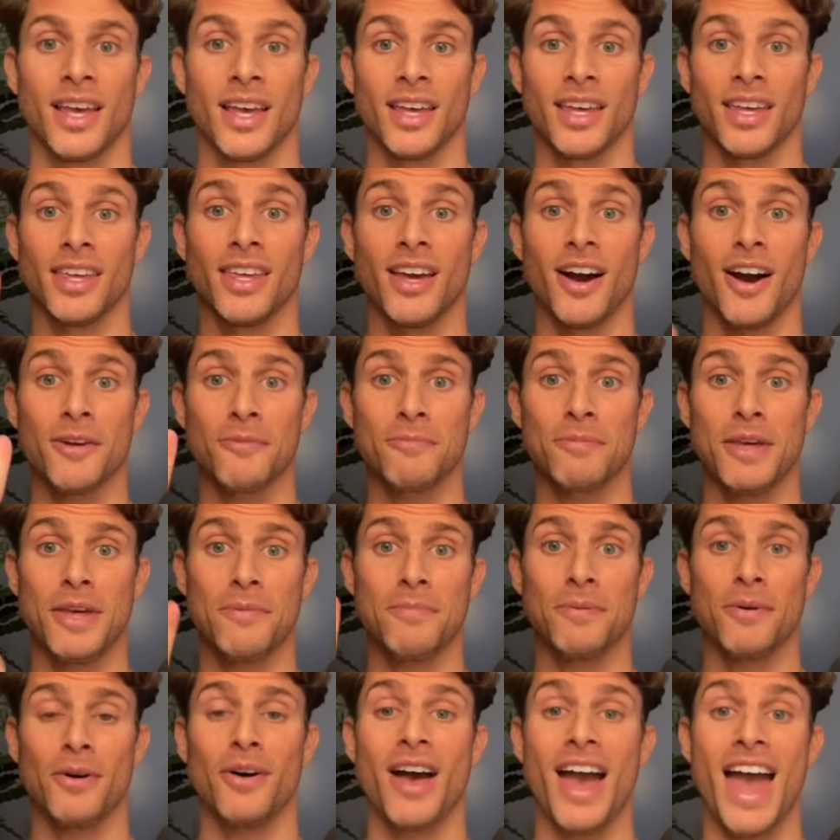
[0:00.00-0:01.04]
Young
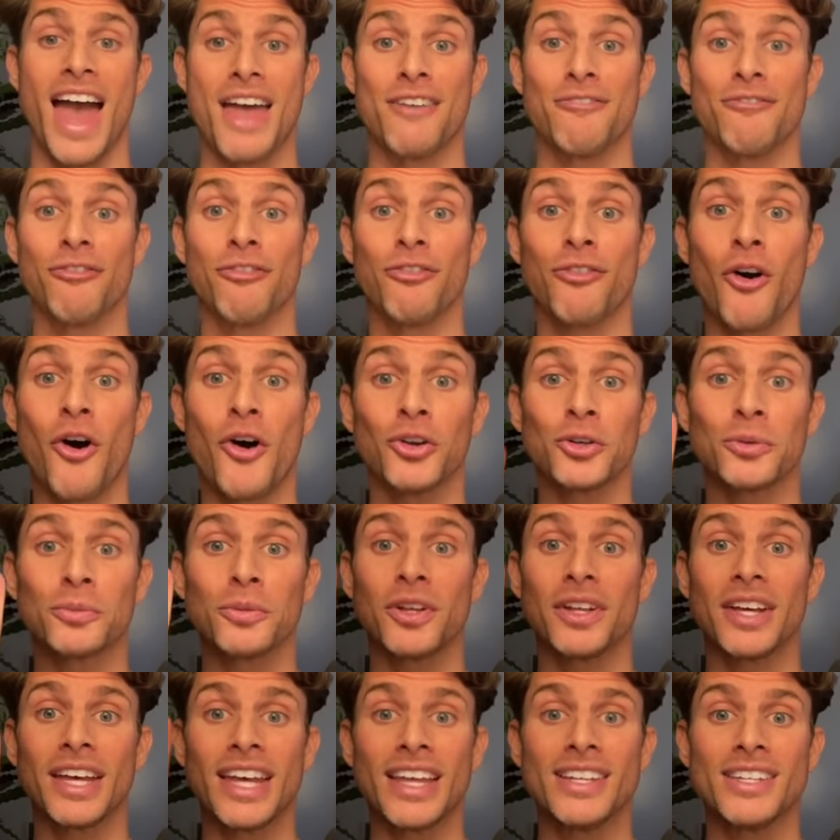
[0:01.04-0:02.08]
people and
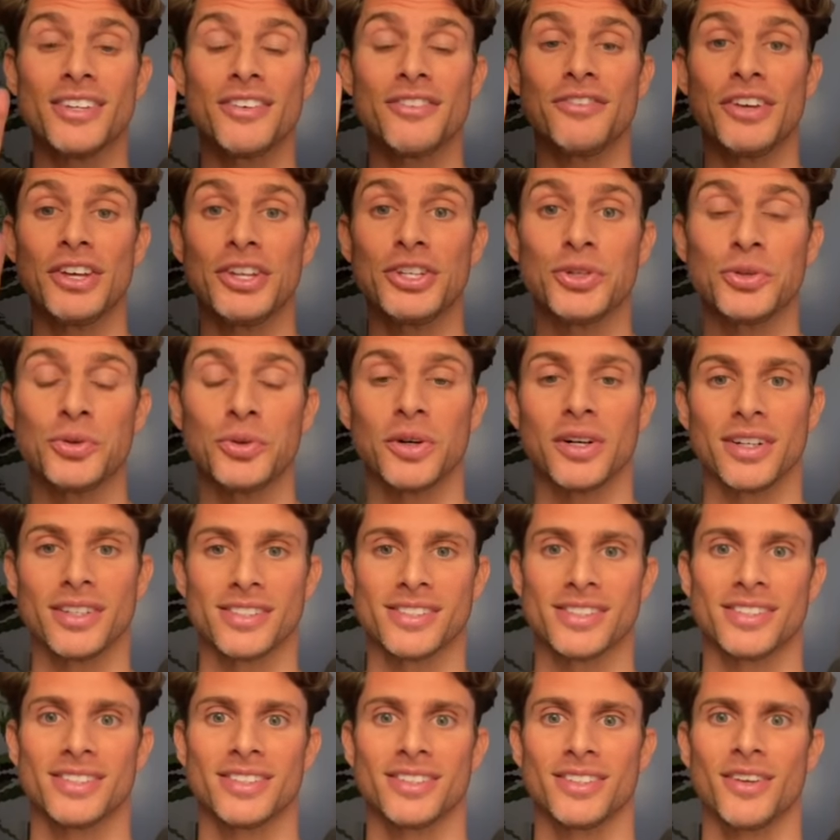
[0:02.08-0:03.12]
vulnerable
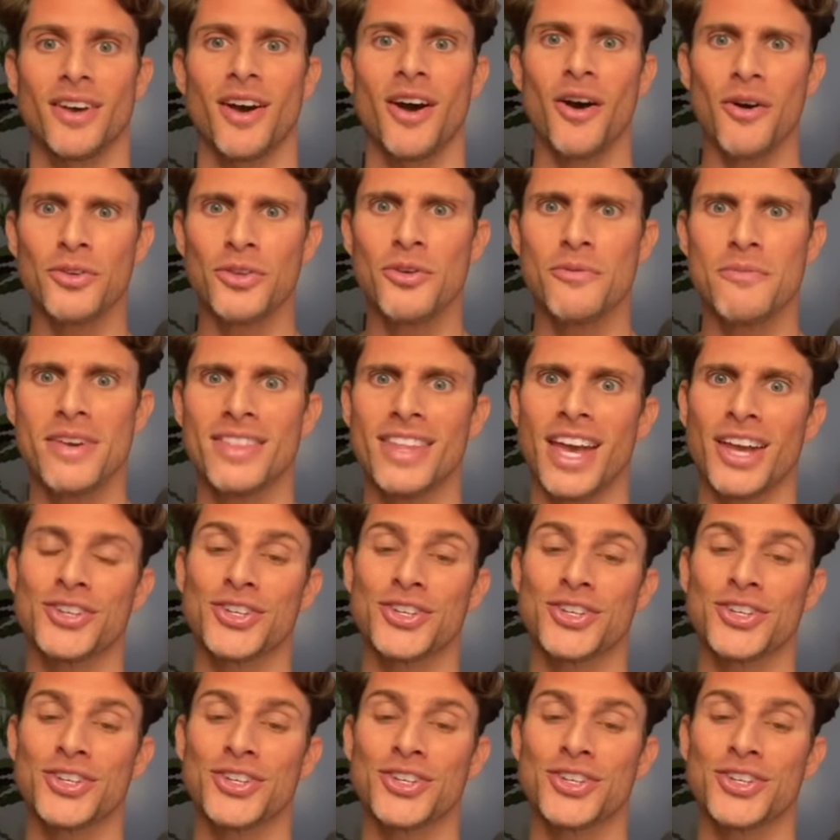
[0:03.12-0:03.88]
individuals. Oh, you mean like